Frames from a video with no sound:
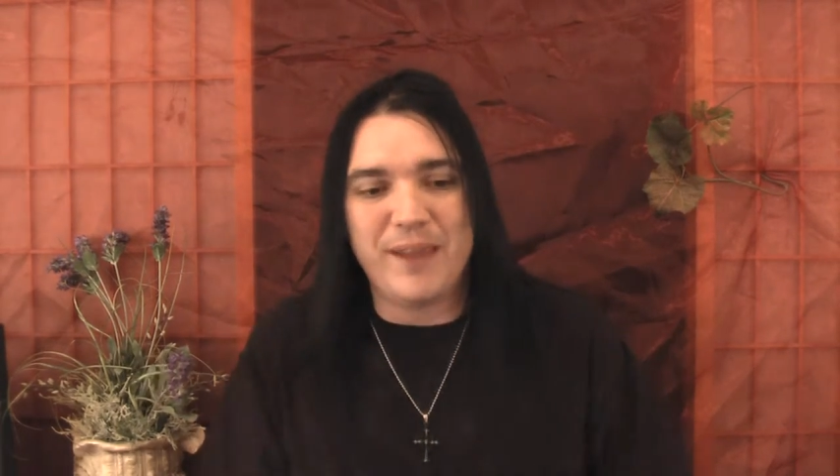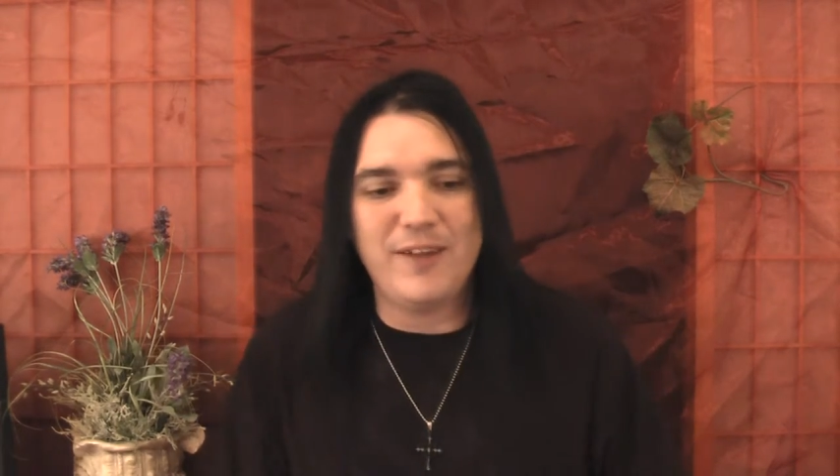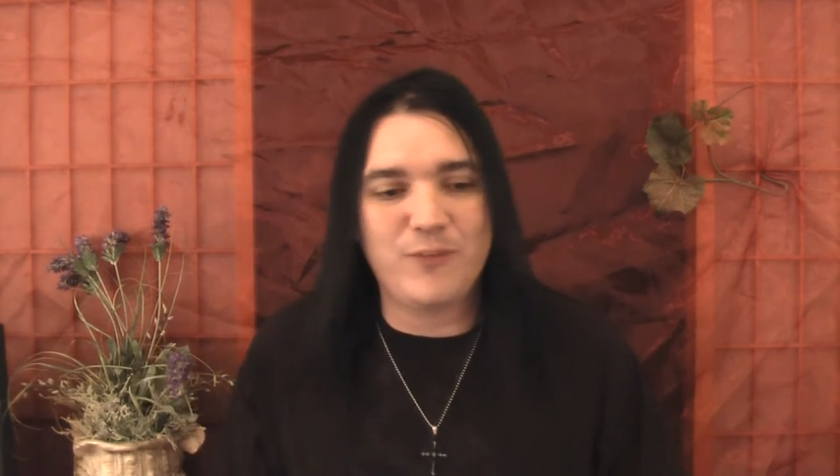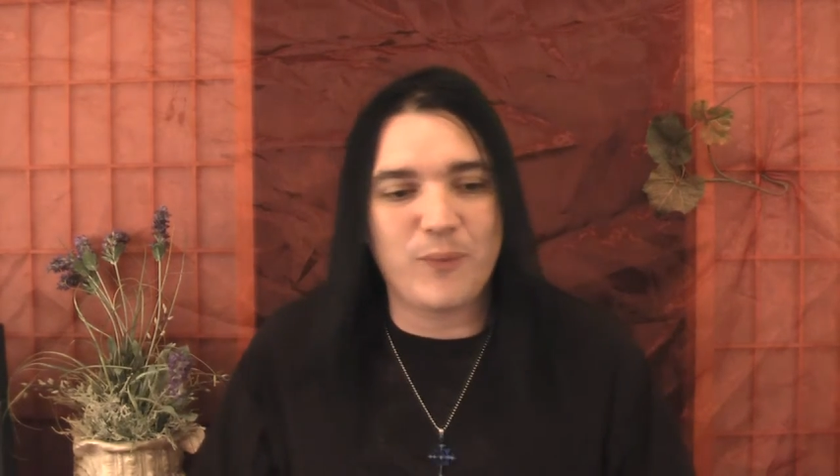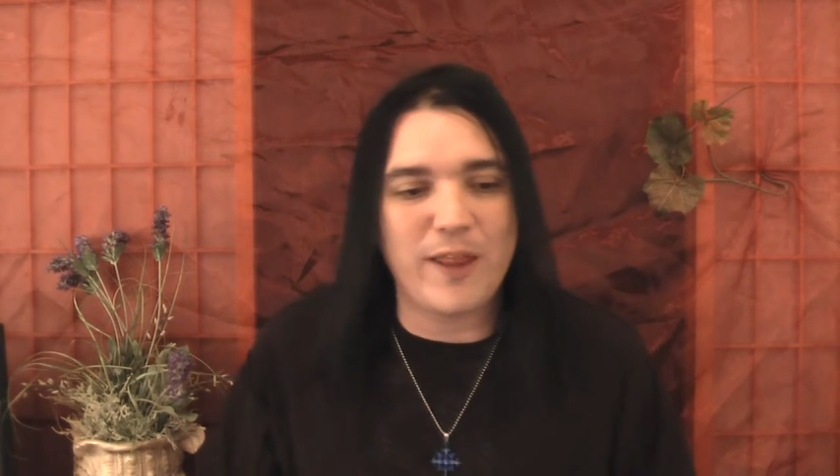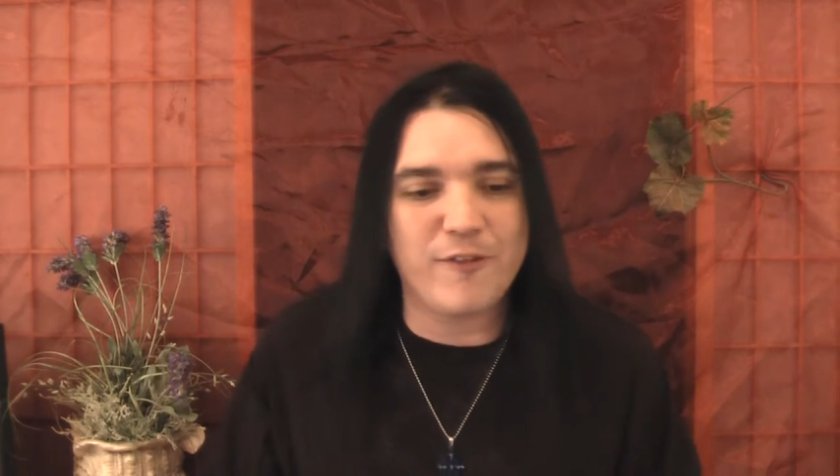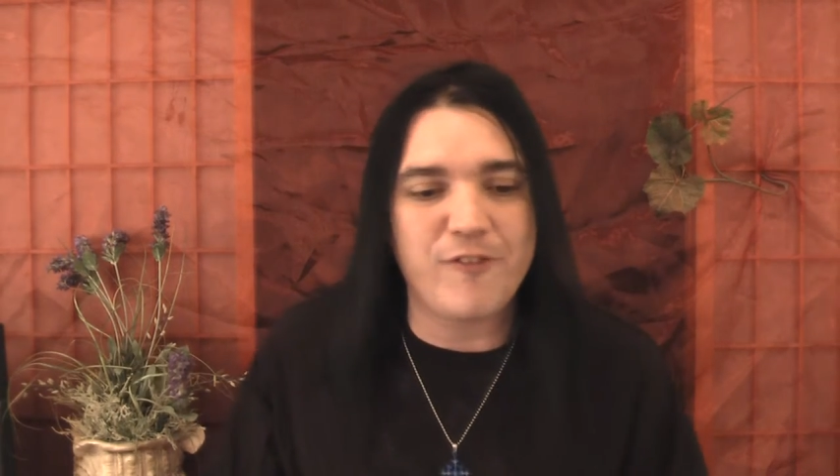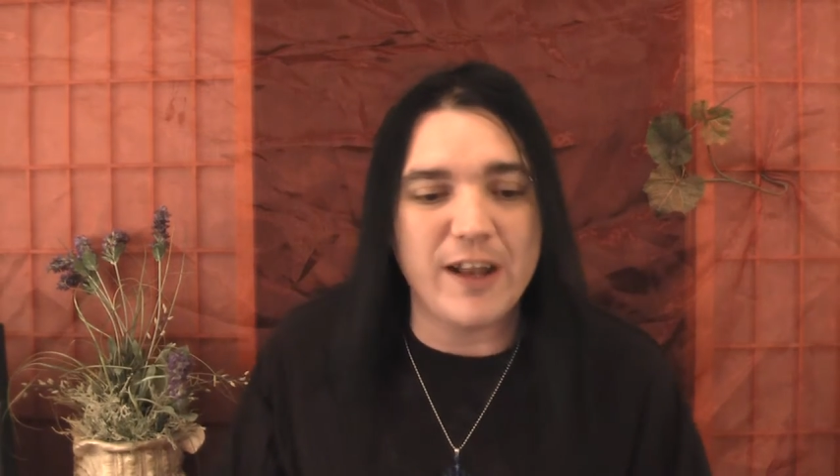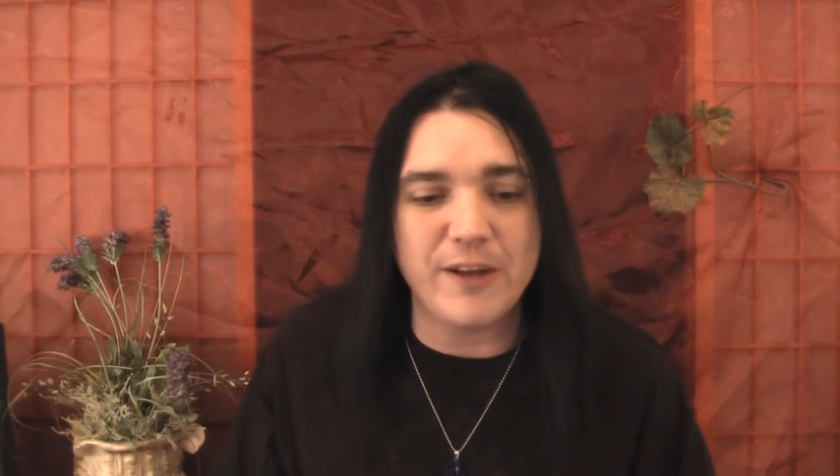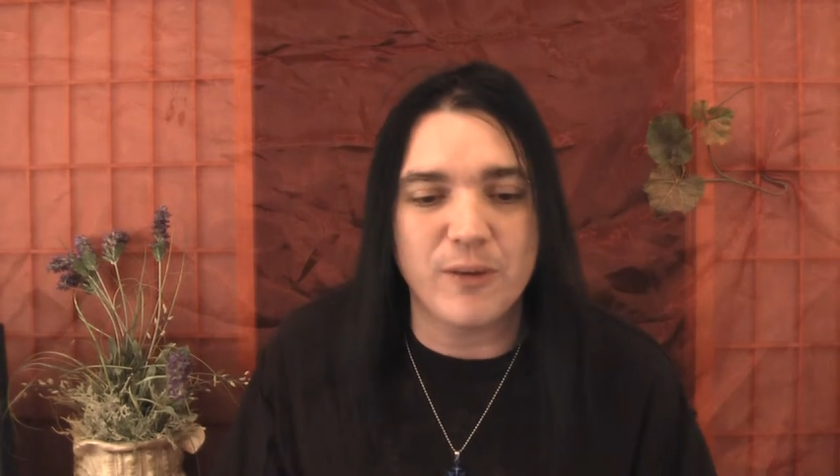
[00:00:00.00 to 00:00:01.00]
It's one of the
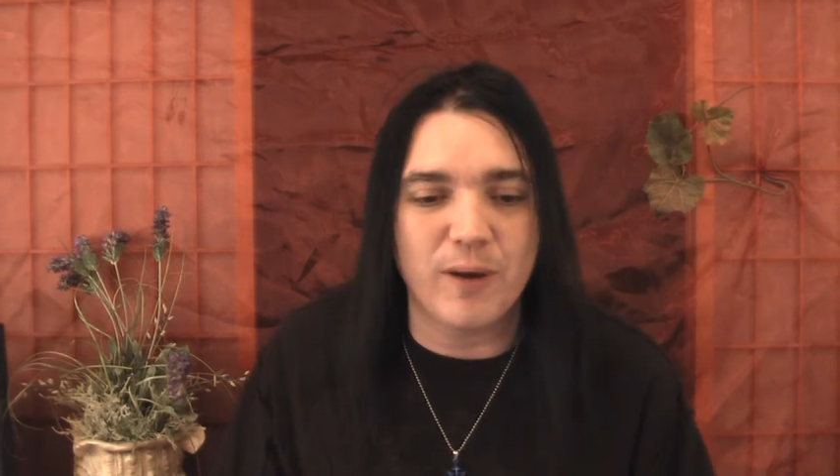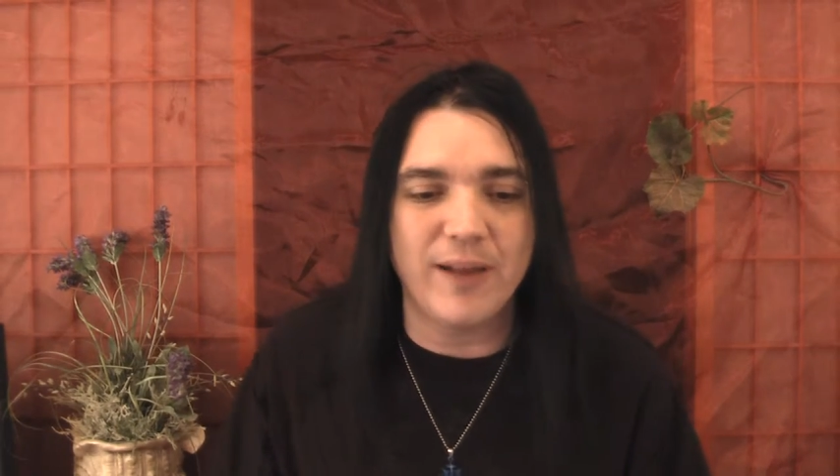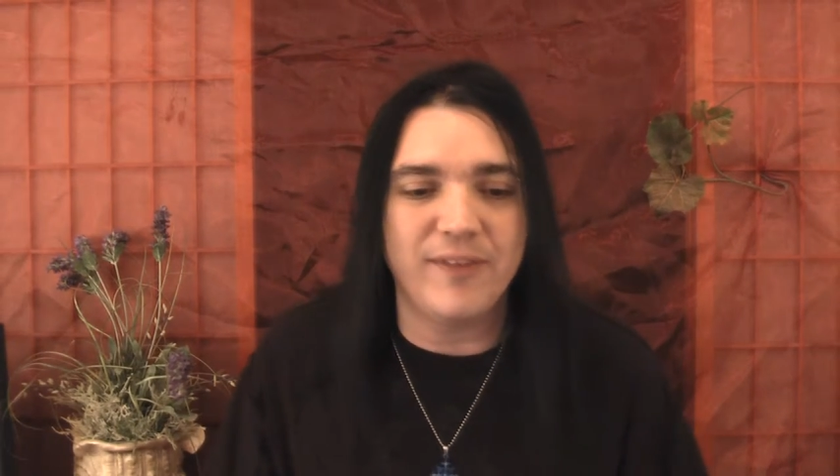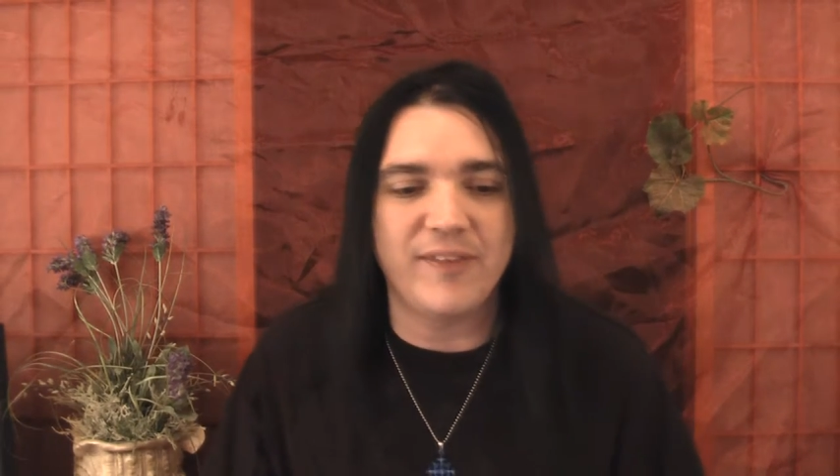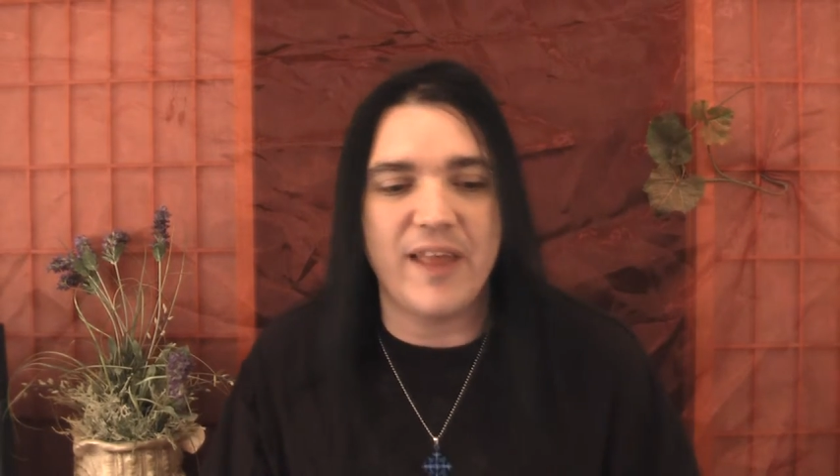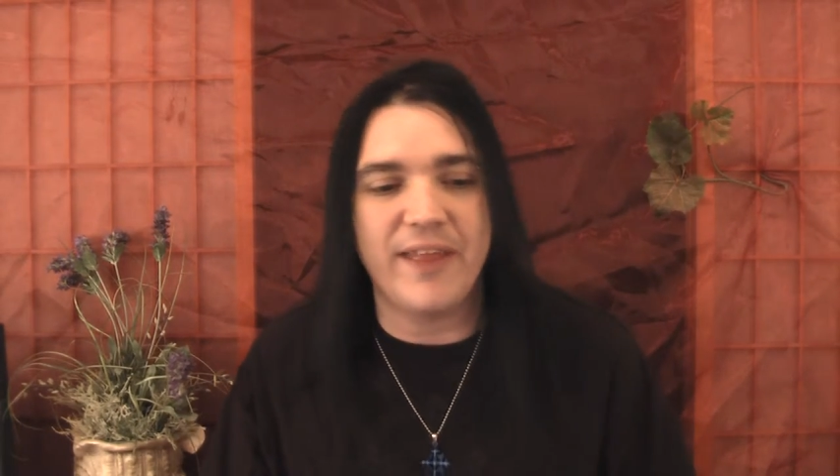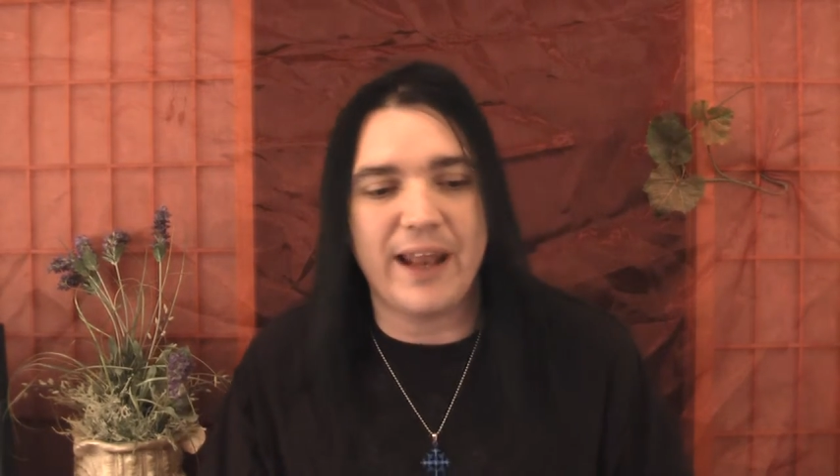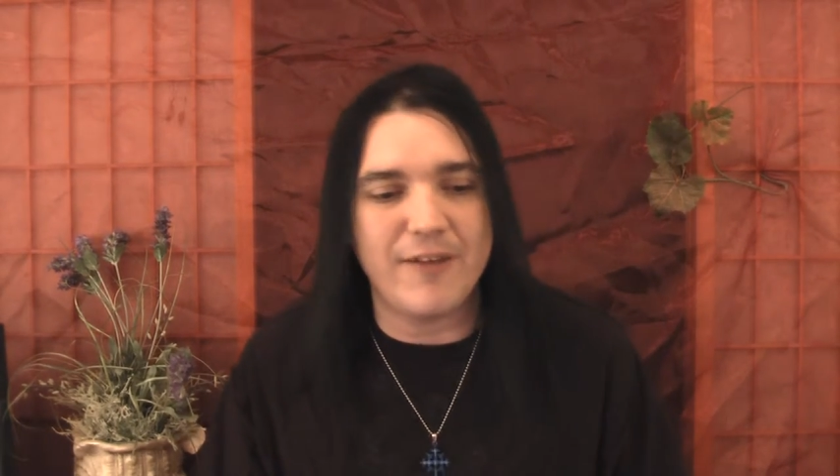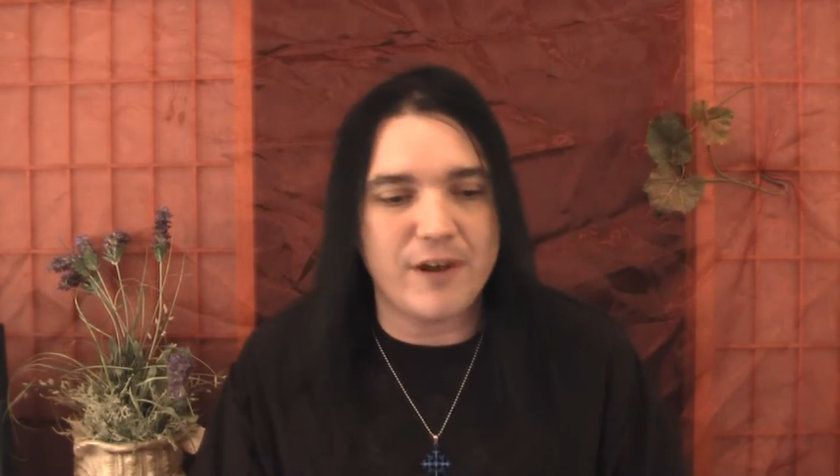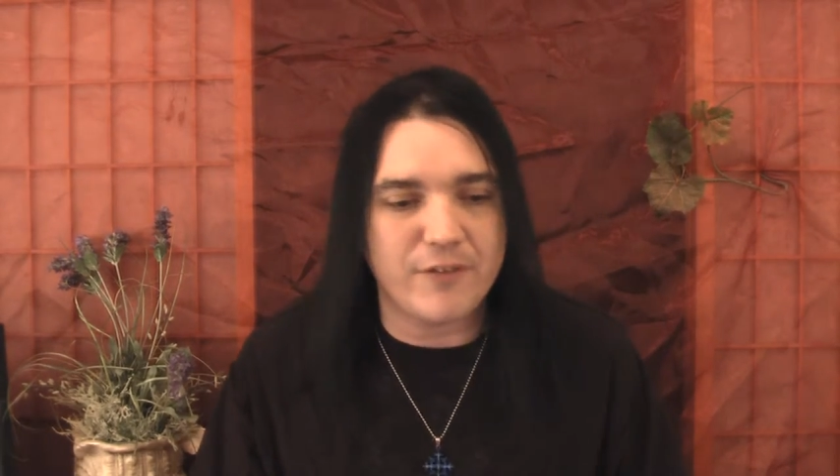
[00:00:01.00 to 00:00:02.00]
funnier ones that
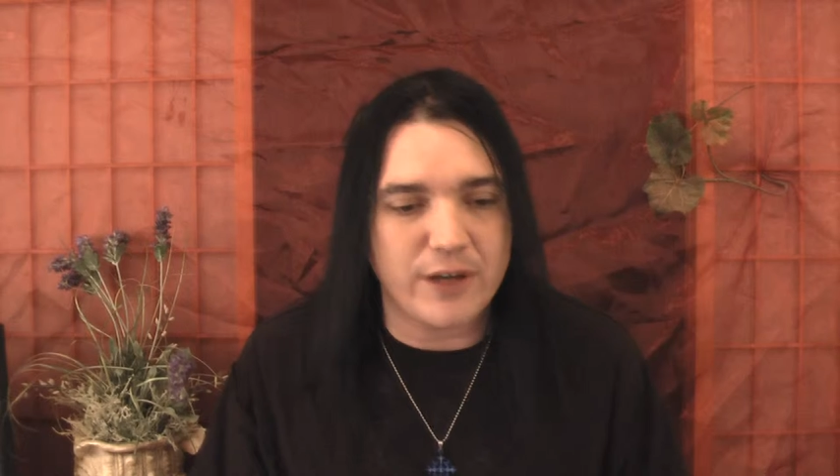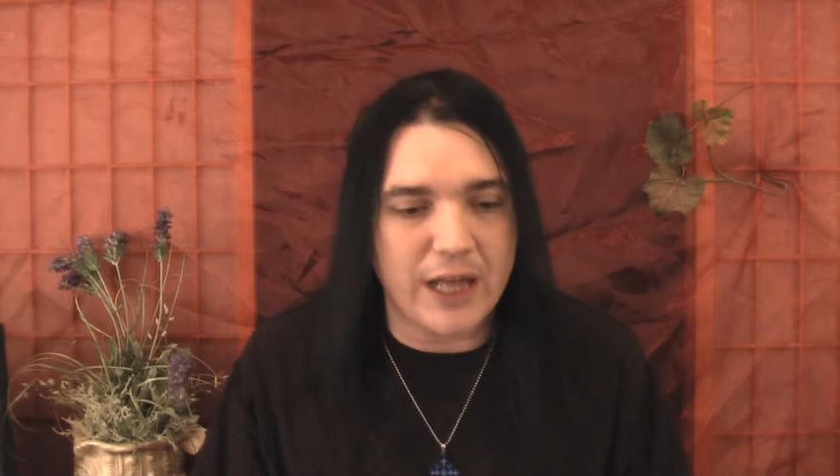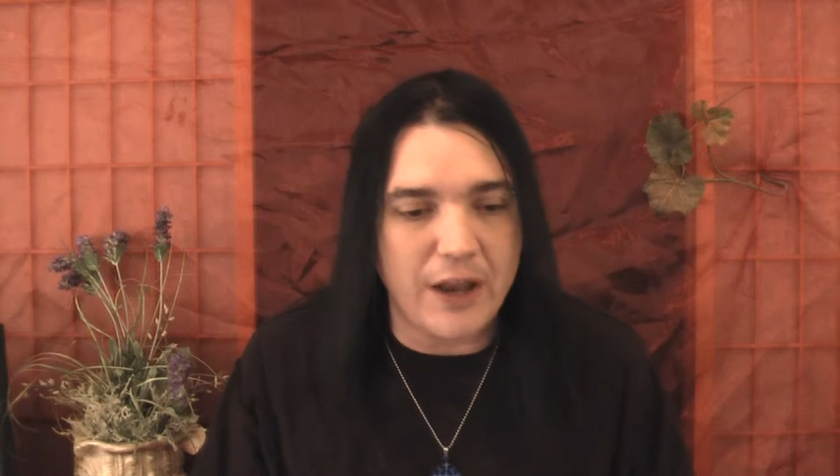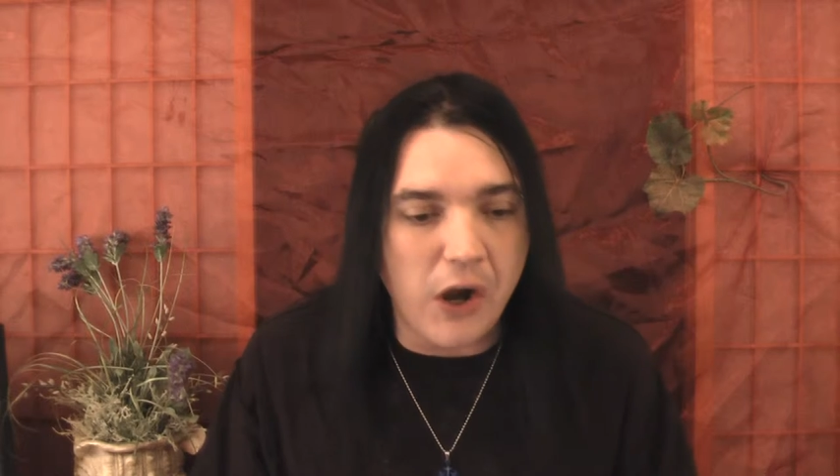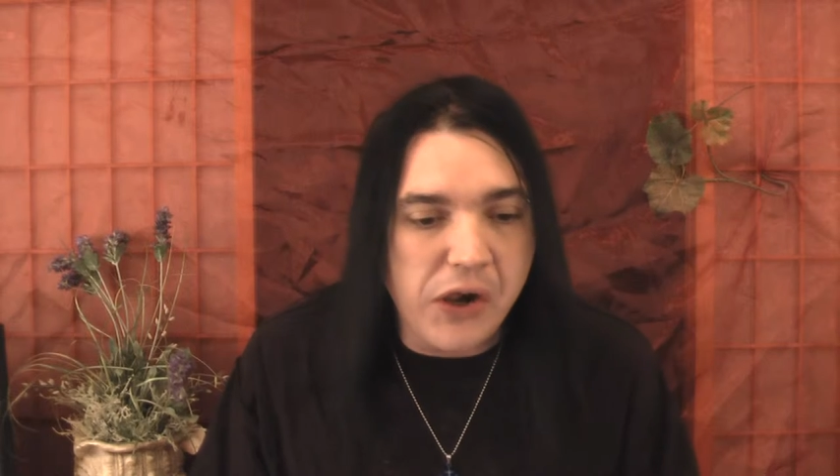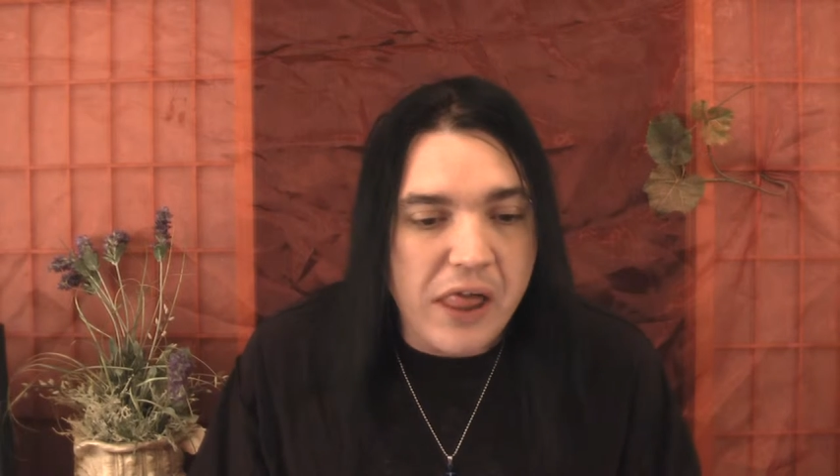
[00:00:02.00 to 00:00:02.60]
I've ever done.